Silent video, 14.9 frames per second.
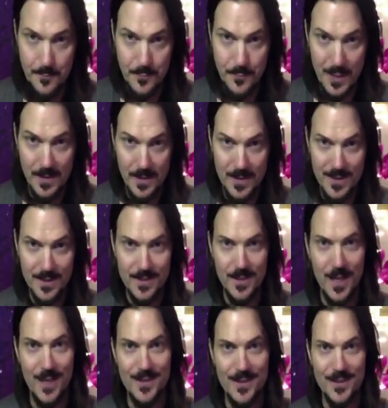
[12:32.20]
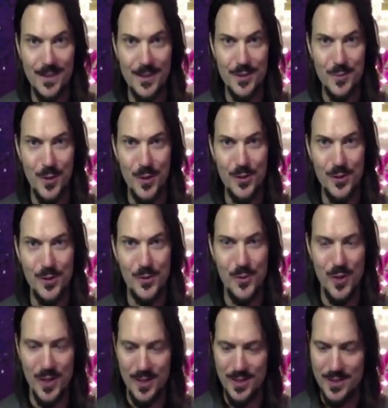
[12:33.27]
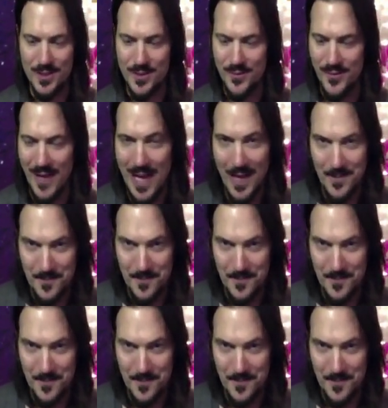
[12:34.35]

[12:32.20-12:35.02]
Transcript: And this is not uh, sparkling water, this is flat.